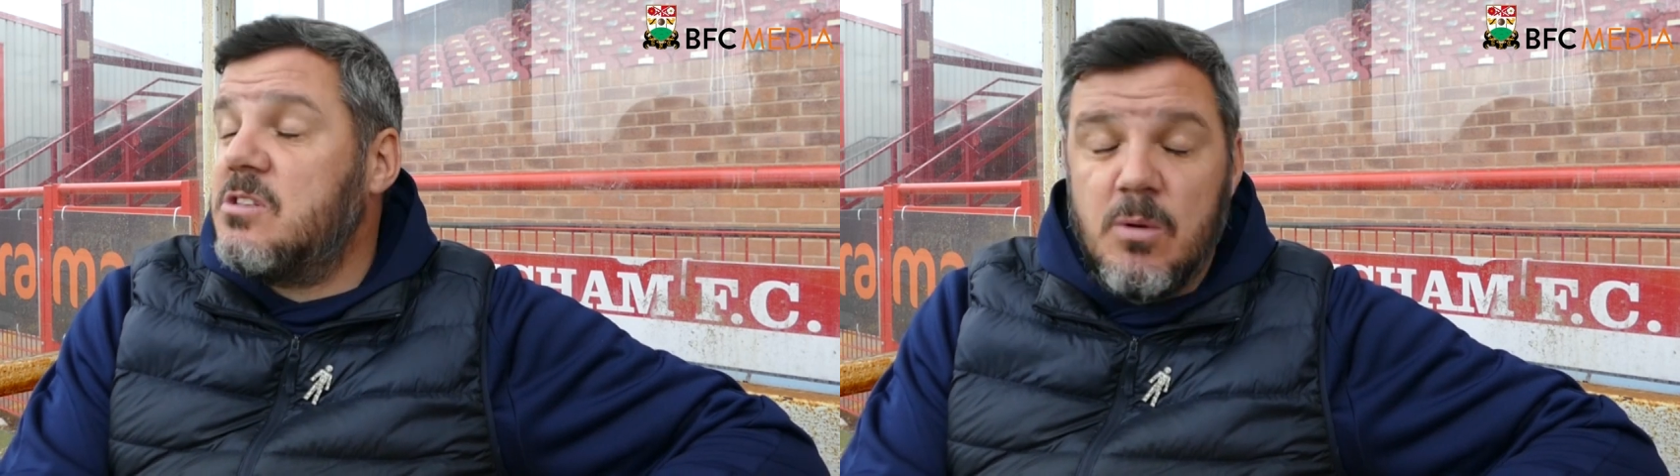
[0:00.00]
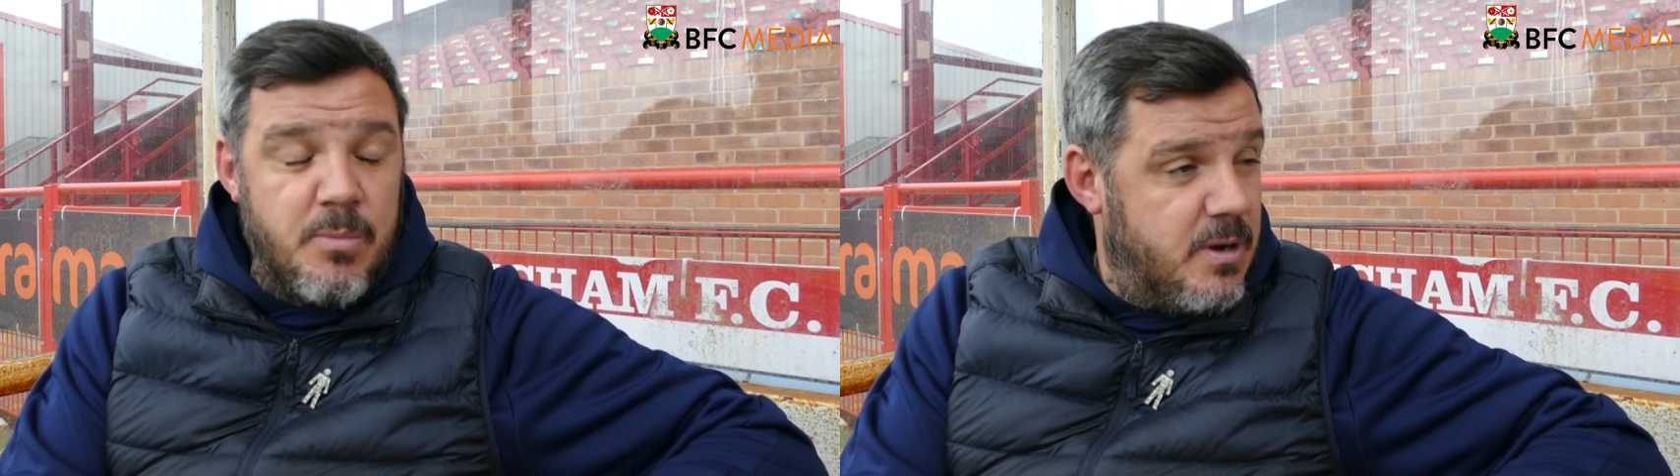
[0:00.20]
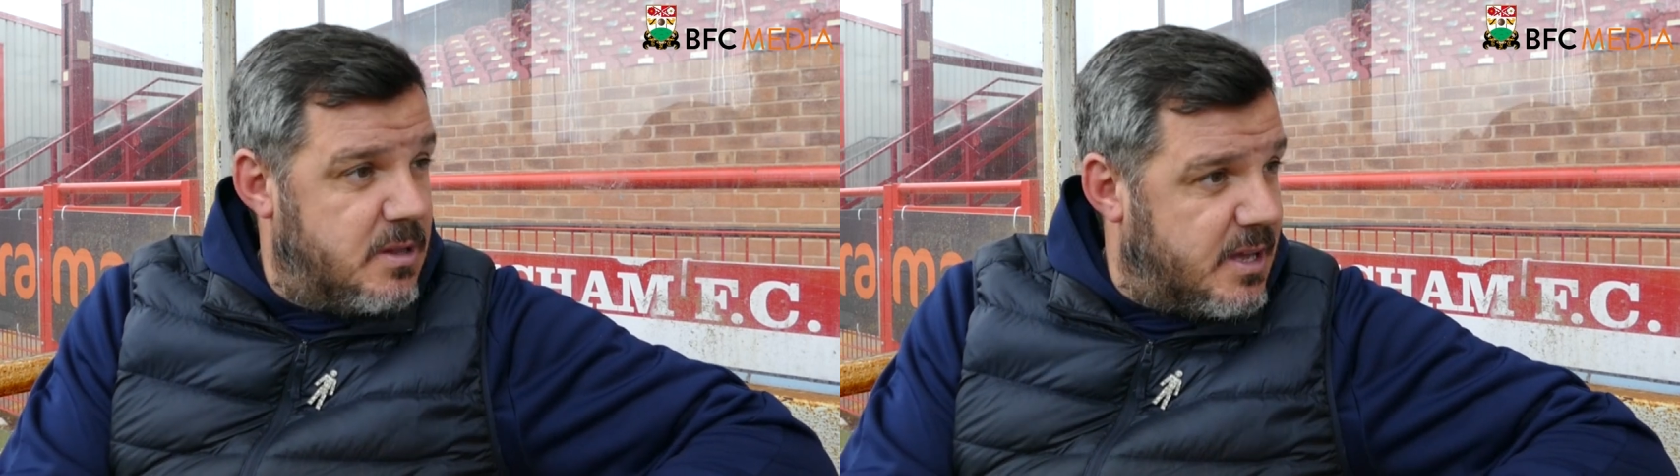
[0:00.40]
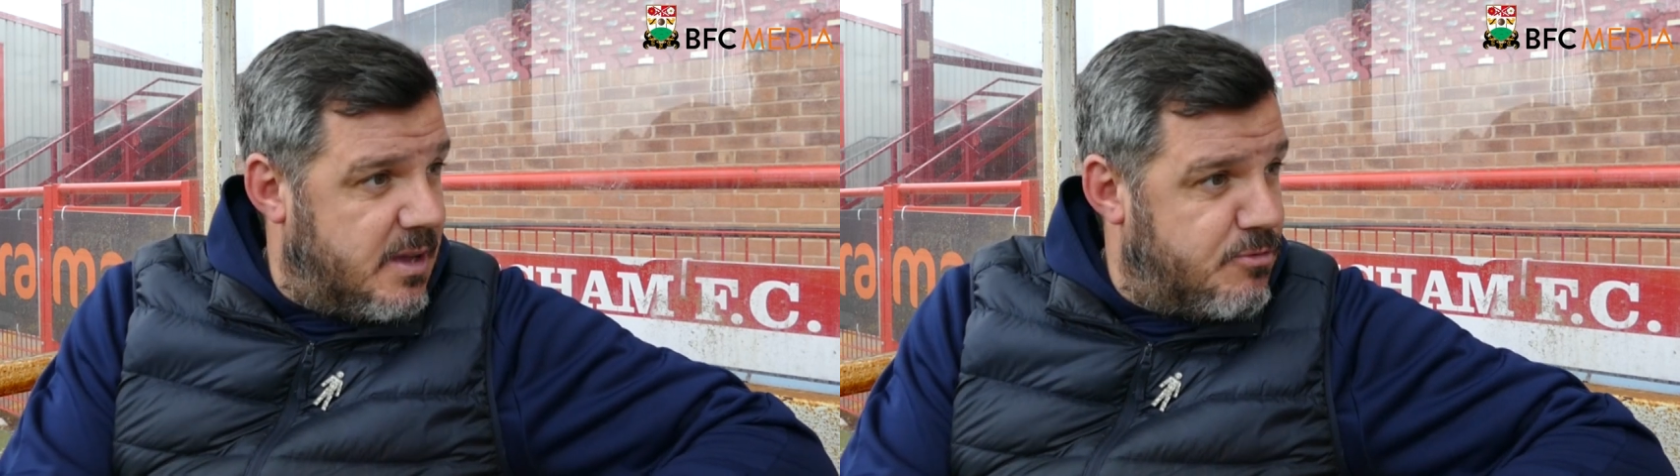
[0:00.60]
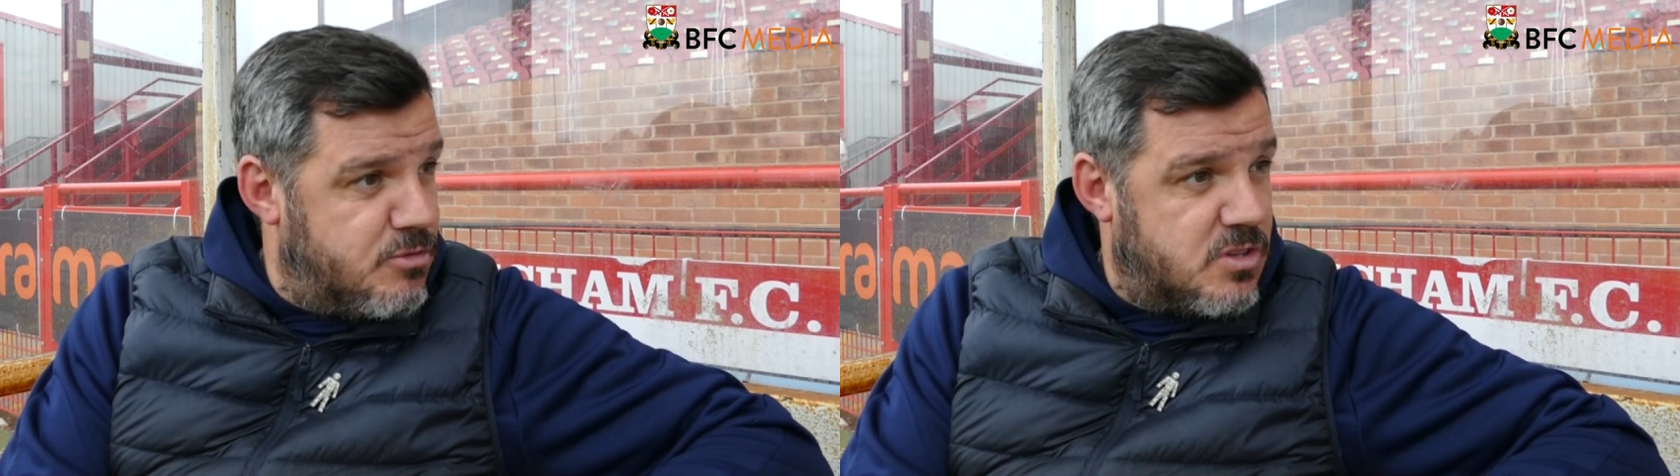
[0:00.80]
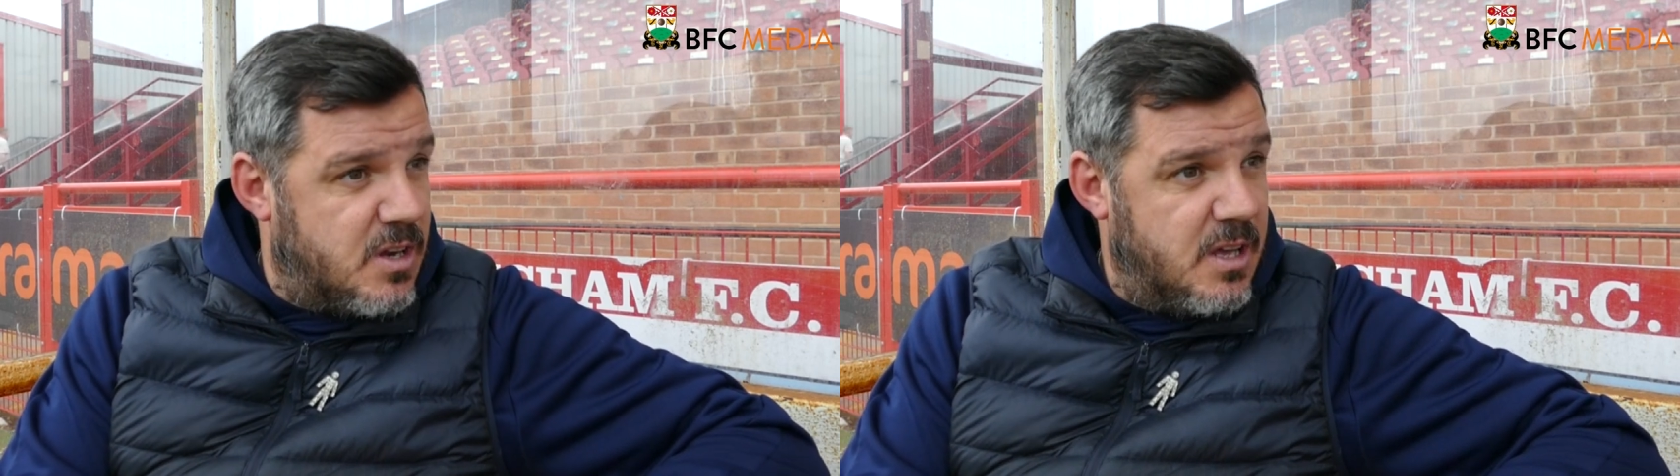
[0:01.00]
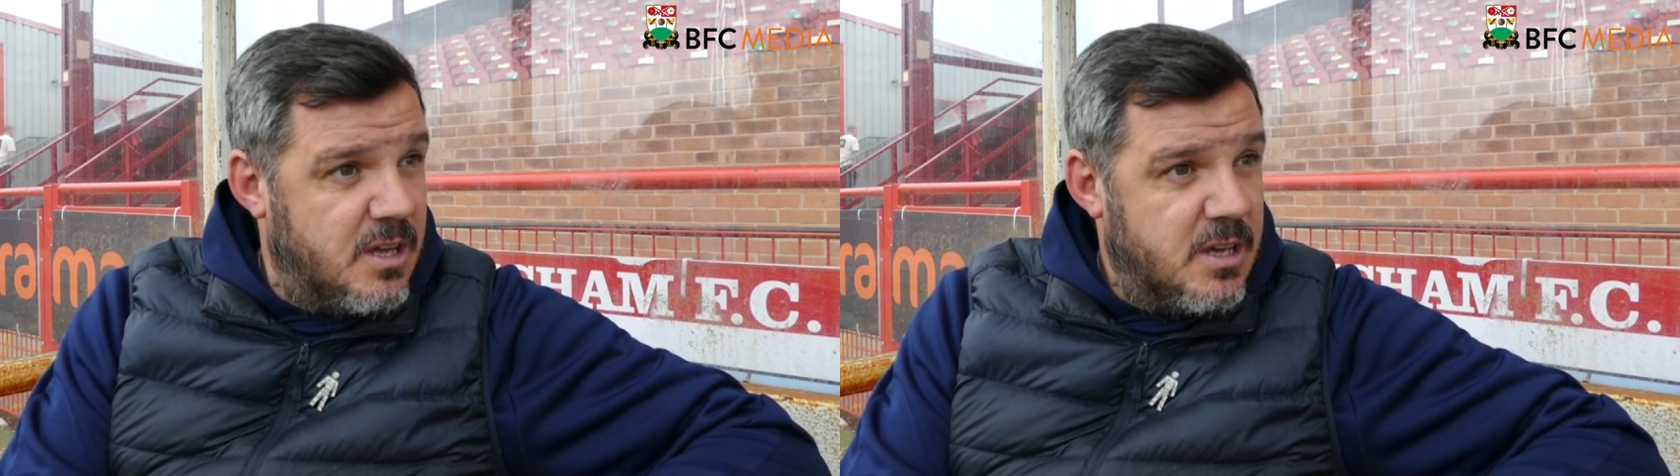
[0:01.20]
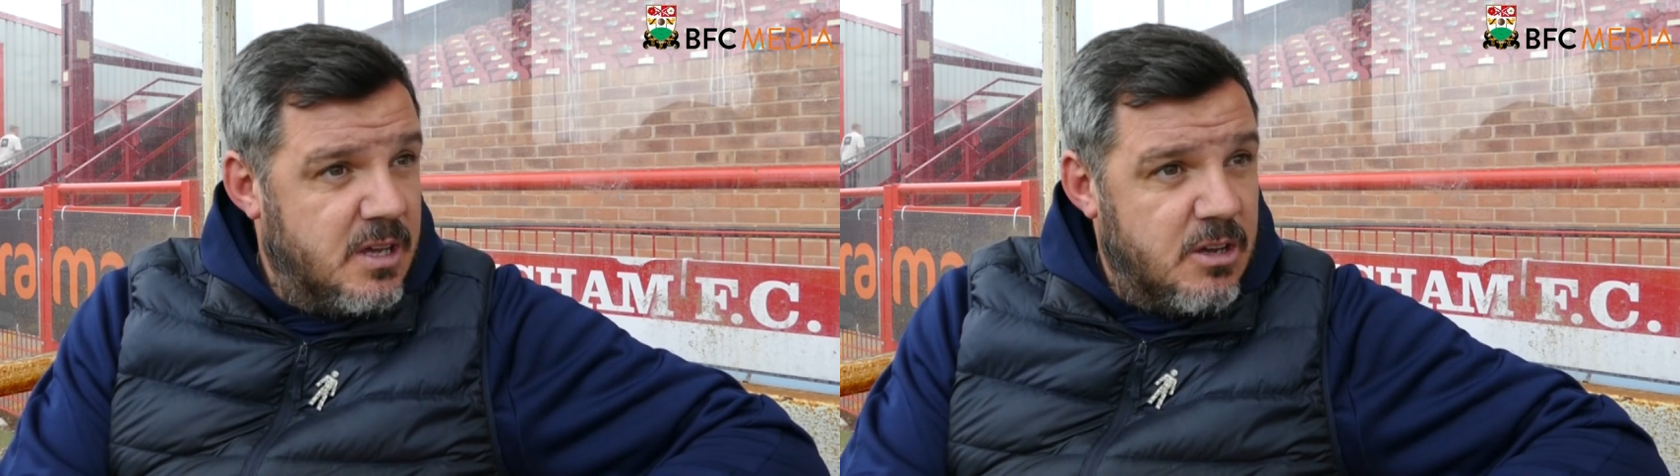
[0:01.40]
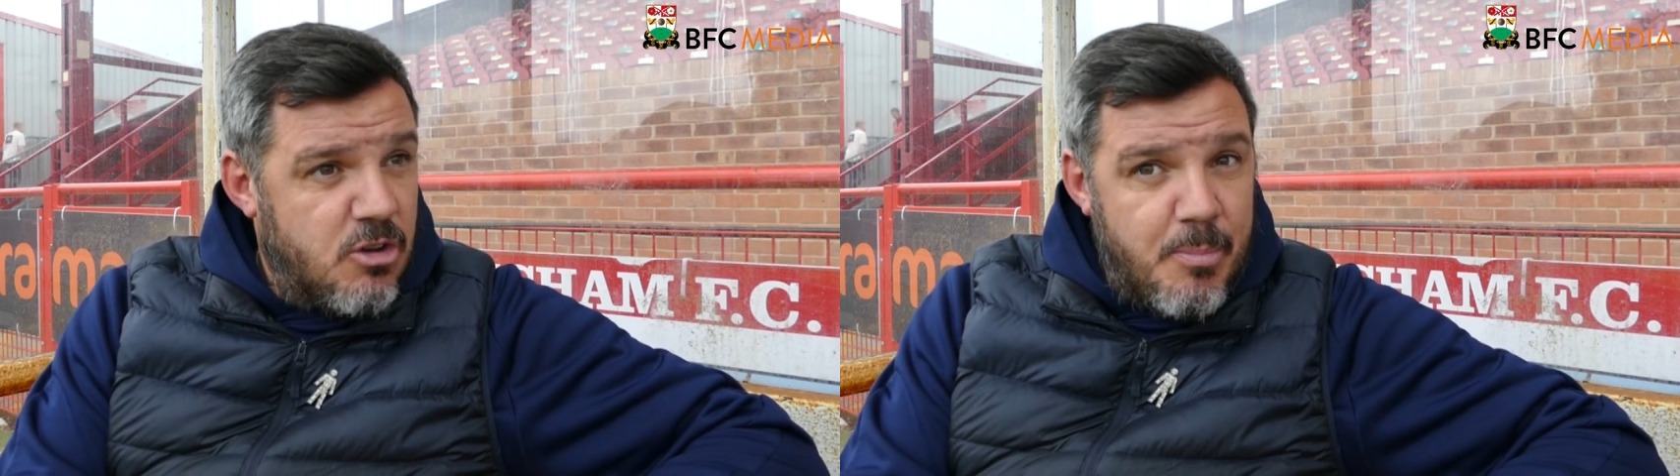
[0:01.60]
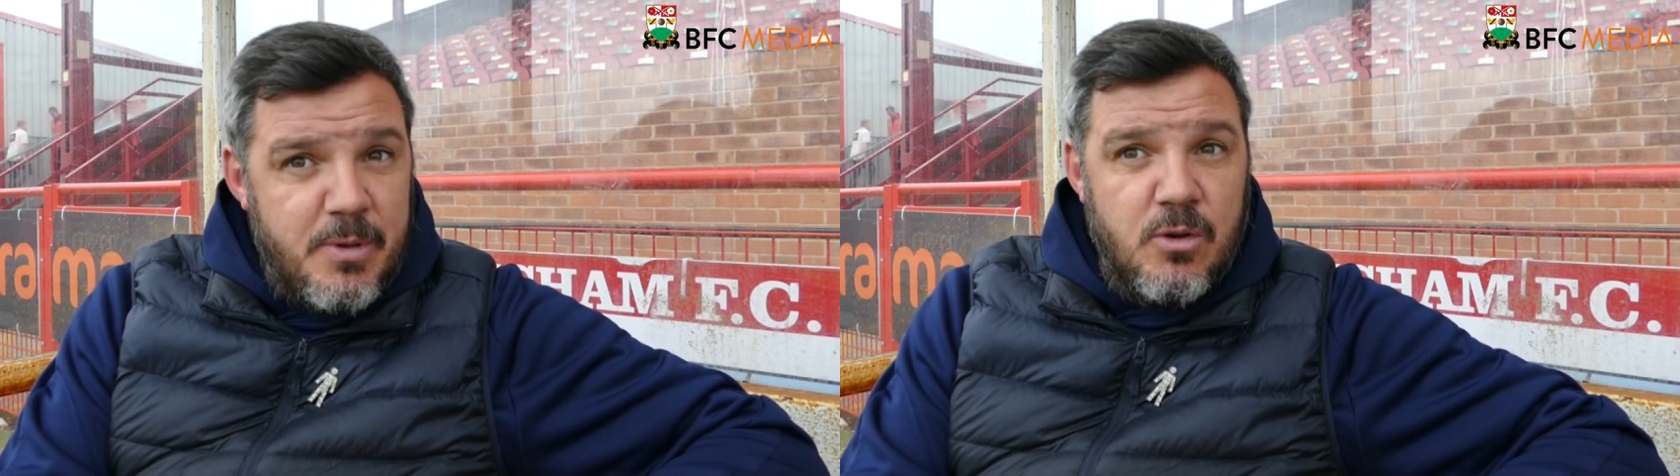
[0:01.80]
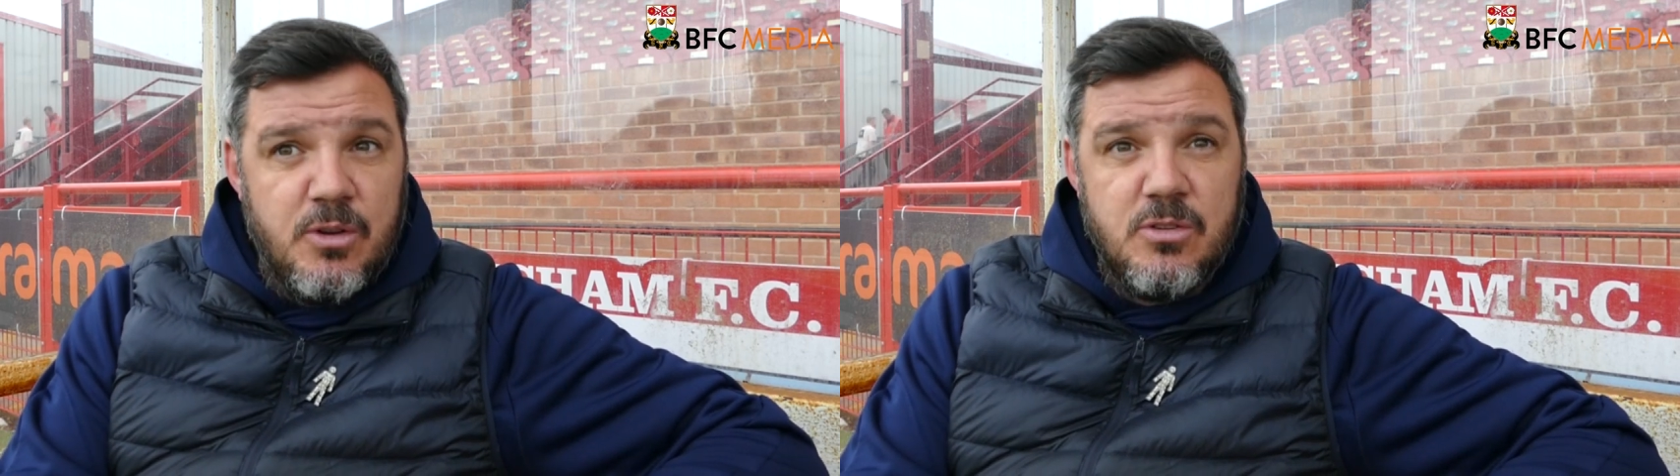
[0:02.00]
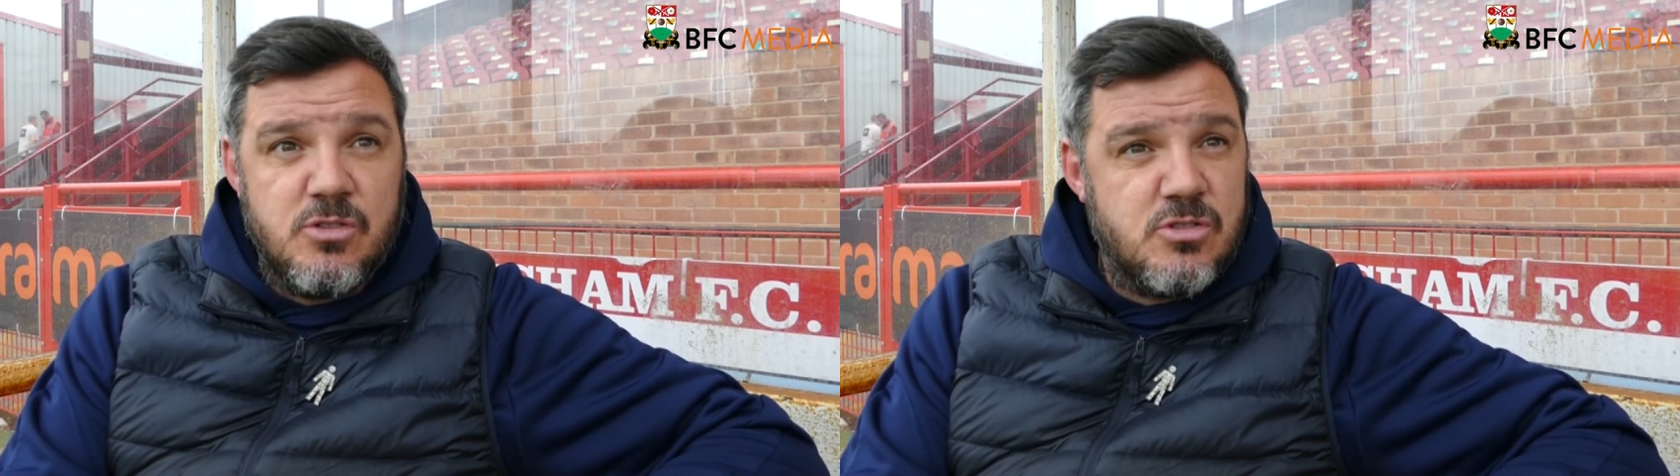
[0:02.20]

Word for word: They were brilliant again for us today. Got behind us.